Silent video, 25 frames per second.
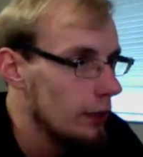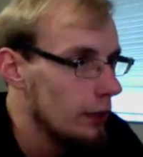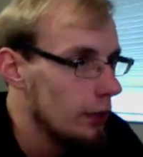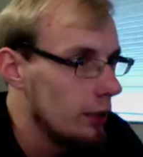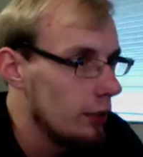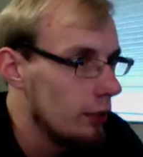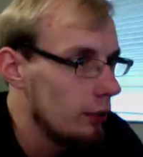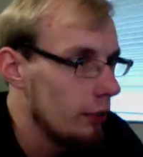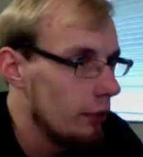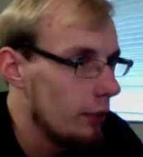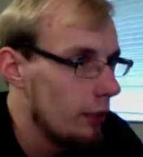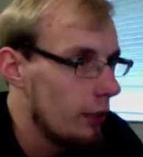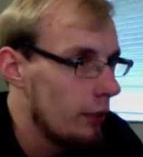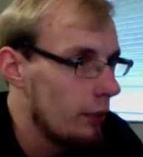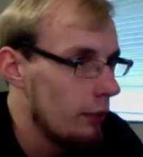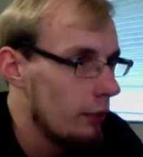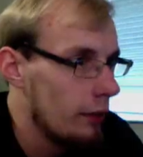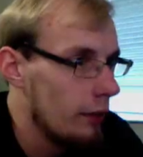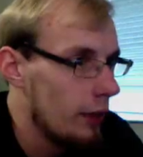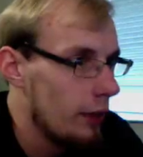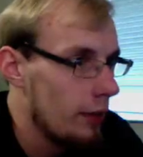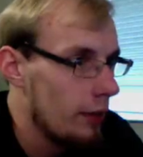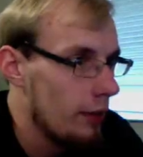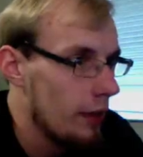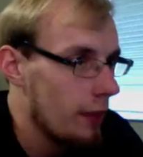So now I've
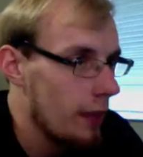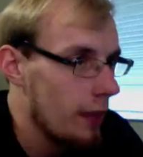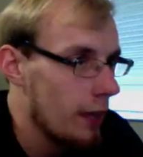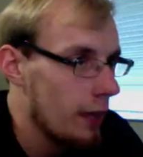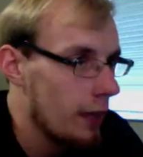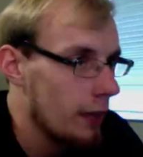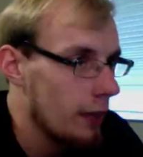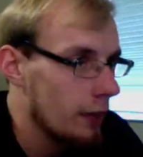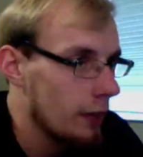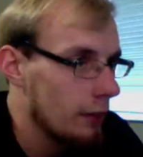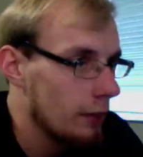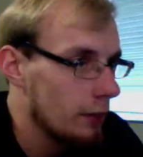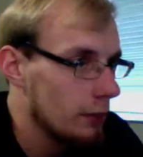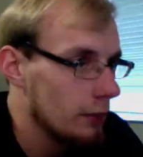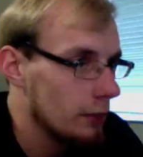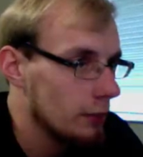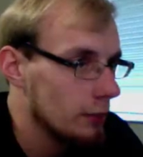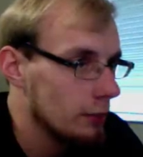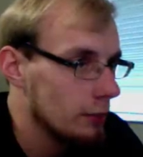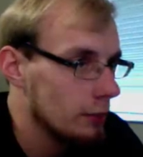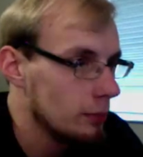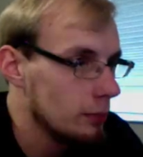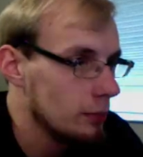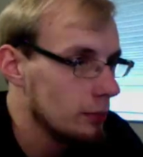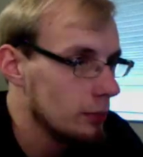got that.
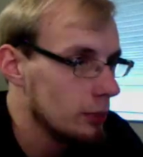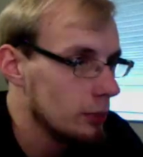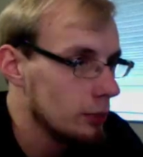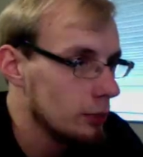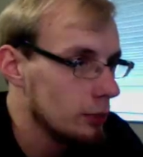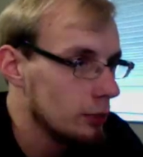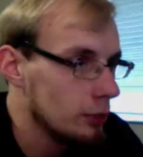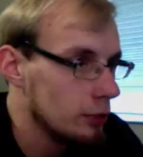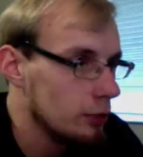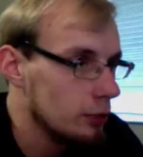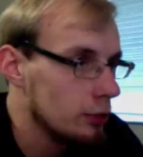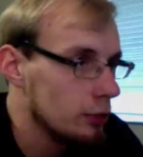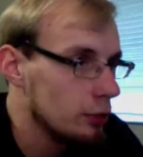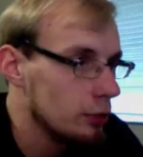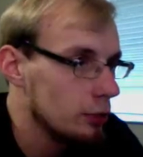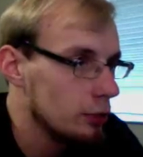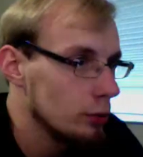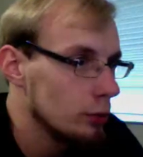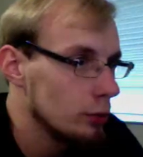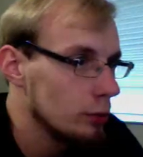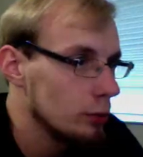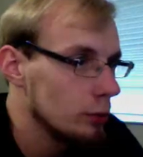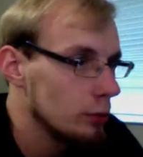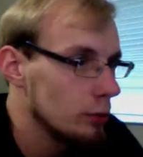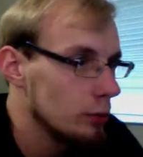I'm going
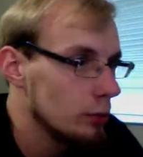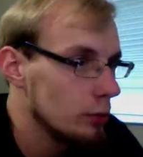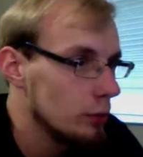to.